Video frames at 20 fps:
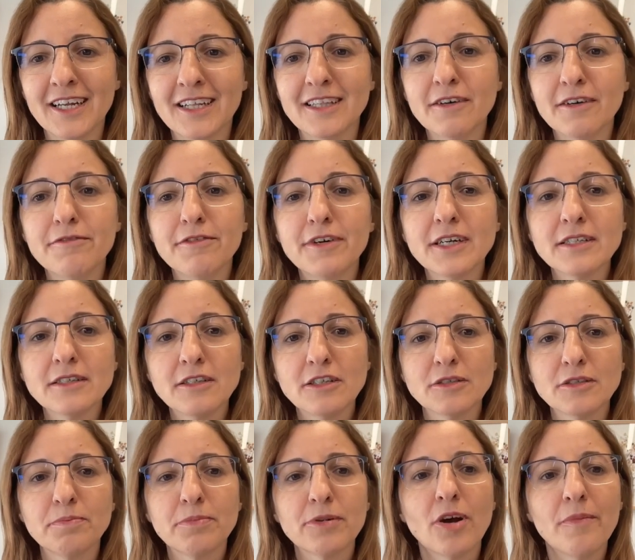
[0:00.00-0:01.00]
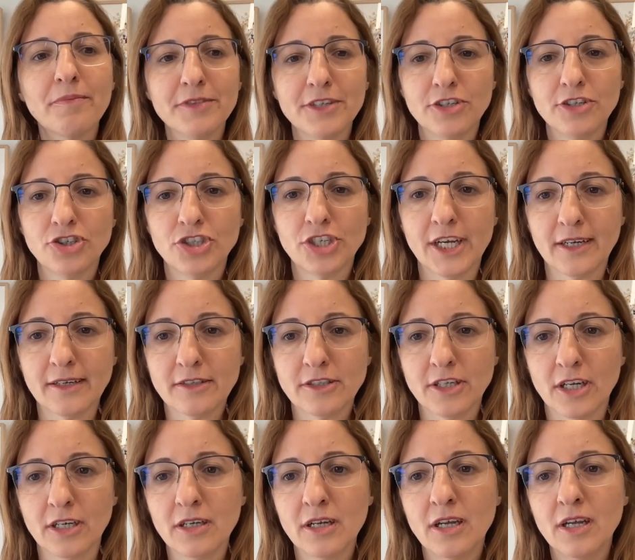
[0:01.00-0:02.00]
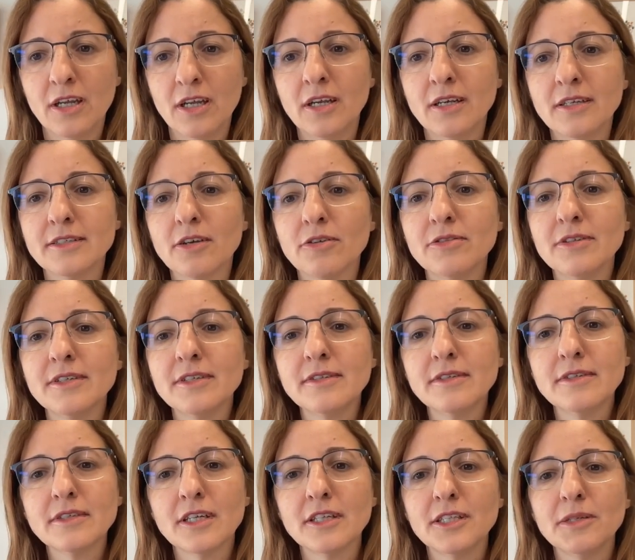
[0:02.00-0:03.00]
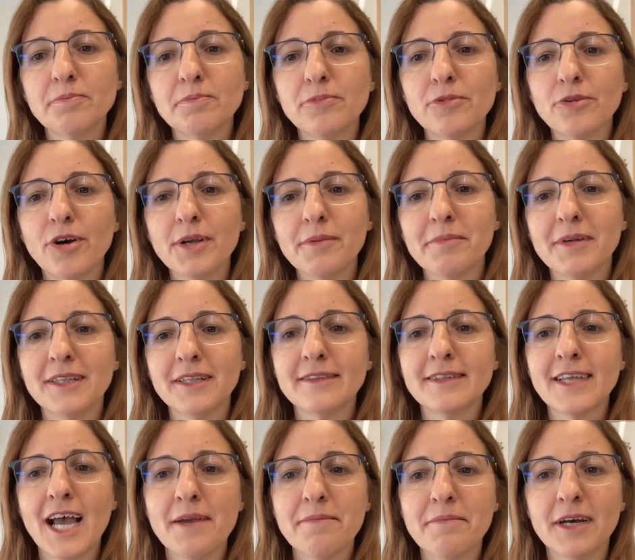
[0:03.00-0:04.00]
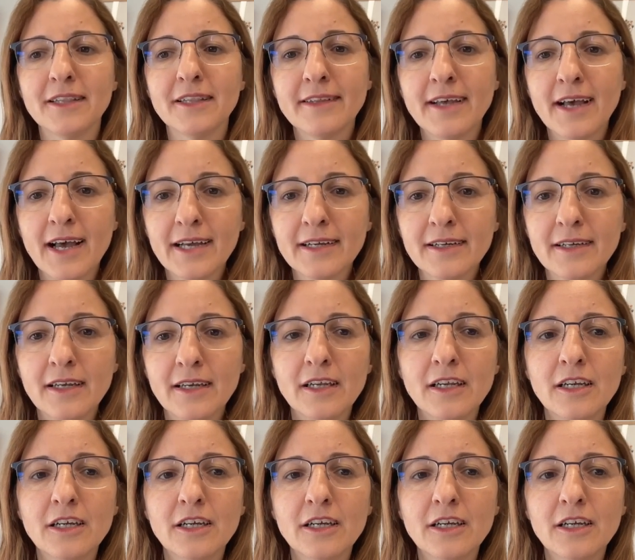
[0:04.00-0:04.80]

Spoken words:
The first is prompt injection. So this is a deployment time attack